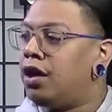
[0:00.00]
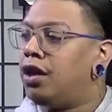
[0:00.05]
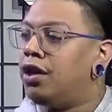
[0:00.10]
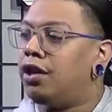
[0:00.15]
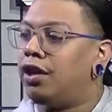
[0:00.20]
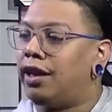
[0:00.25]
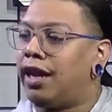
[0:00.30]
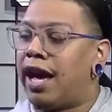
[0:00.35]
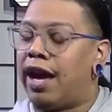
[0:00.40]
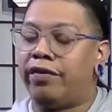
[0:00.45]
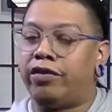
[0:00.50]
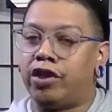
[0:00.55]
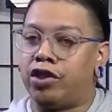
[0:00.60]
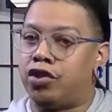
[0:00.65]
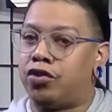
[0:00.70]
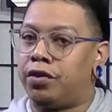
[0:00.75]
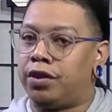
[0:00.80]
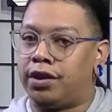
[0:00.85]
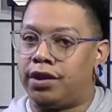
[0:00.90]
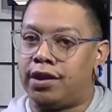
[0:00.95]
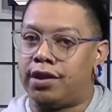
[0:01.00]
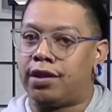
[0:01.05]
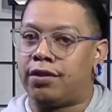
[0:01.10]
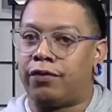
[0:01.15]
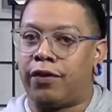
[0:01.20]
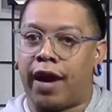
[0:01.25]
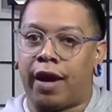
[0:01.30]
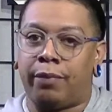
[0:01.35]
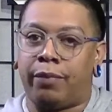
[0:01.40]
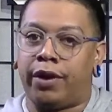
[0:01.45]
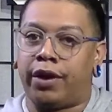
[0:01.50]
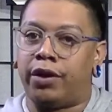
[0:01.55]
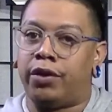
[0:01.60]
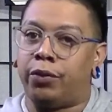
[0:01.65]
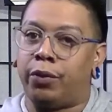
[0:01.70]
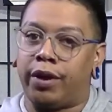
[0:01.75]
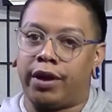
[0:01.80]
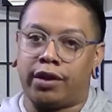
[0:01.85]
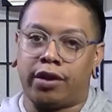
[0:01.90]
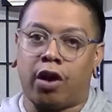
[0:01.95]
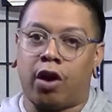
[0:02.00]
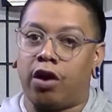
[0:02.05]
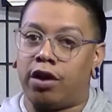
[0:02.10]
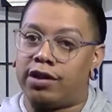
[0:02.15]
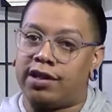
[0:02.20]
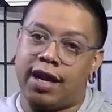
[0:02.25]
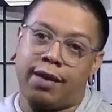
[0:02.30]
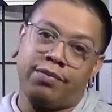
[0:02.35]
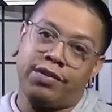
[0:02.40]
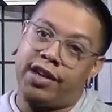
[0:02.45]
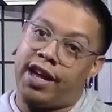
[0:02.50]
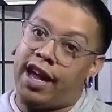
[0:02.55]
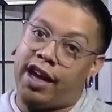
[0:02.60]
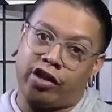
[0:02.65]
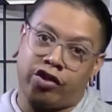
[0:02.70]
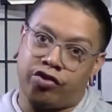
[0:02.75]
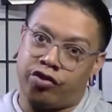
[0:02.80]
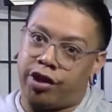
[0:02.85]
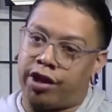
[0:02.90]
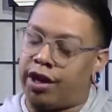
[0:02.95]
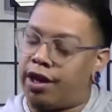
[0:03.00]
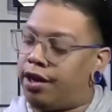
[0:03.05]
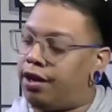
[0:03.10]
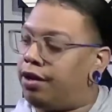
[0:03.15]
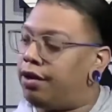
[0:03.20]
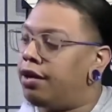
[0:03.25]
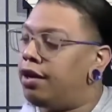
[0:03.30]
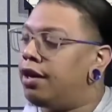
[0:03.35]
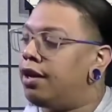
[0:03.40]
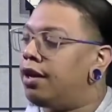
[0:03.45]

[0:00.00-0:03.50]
You're going to have to treat this fabric with all types of extra care.